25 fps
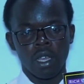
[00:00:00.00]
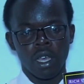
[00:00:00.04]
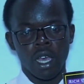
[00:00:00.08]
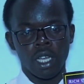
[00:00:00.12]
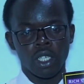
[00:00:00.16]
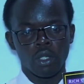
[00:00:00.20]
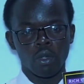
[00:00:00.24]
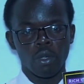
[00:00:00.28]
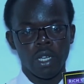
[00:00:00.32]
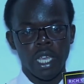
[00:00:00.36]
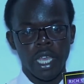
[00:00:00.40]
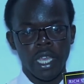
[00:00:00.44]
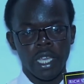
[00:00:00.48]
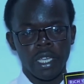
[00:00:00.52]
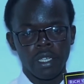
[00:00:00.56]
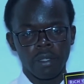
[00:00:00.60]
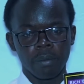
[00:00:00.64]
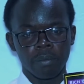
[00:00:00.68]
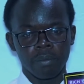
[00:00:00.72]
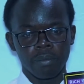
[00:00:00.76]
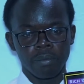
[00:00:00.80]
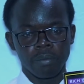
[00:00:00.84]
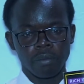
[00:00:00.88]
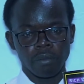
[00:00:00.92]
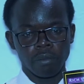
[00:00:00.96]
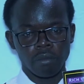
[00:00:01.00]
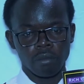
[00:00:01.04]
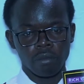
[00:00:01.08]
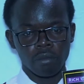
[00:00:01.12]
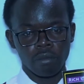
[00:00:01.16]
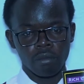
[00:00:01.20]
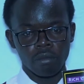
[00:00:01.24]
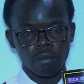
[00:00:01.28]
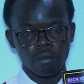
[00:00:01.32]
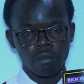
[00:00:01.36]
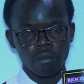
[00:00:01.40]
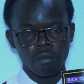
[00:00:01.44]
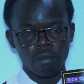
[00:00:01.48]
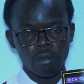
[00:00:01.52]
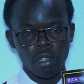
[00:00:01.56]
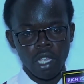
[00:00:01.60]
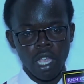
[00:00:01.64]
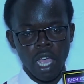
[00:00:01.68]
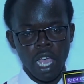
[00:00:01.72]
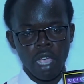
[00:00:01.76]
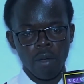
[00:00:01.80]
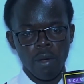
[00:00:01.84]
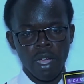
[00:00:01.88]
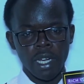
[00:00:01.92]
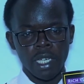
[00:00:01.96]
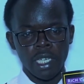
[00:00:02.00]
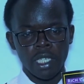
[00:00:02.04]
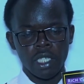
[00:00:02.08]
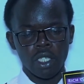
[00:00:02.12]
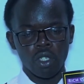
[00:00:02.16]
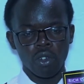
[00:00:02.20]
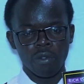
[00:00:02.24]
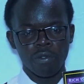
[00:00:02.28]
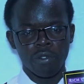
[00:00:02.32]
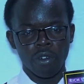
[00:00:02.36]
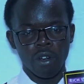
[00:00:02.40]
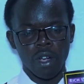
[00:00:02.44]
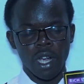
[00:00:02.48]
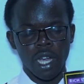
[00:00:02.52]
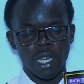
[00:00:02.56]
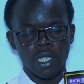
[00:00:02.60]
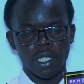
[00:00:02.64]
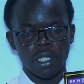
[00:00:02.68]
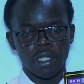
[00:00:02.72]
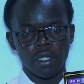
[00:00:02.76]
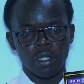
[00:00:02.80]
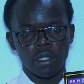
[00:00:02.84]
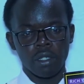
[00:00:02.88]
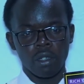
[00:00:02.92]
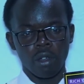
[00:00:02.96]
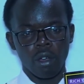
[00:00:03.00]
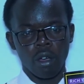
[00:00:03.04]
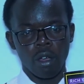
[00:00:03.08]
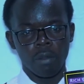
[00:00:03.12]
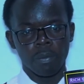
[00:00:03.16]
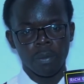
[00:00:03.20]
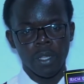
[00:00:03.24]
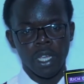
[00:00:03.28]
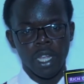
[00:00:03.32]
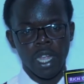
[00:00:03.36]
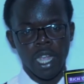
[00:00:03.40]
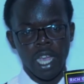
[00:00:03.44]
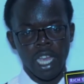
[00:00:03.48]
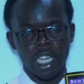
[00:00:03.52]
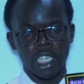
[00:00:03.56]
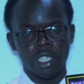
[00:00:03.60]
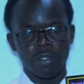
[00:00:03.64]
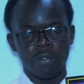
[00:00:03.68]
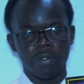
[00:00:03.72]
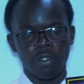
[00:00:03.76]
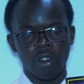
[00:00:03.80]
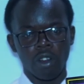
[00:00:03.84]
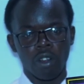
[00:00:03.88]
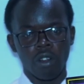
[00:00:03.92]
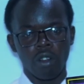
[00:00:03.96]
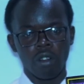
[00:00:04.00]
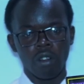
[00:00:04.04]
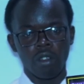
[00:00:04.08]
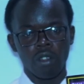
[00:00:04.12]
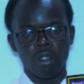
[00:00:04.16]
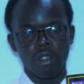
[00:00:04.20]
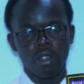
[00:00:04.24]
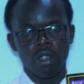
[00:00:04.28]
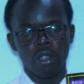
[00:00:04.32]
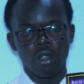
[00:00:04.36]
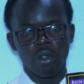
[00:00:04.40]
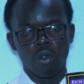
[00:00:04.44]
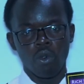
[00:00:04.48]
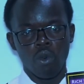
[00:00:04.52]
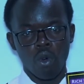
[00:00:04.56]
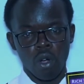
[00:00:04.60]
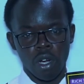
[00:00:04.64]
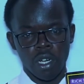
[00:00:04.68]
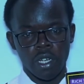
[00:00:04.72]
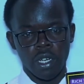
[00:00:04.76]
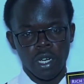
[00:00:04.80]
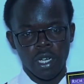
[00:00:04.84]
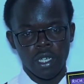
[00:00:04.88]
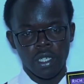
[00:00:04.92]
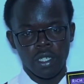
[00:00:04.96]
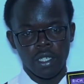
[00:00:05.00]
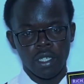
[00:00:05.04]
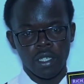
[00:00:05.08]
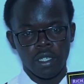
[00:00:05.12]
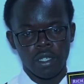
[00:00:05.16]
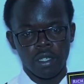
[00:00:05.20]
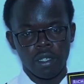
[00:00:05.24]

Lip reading: Today, I want us to focus on the Cashflow Quadrant,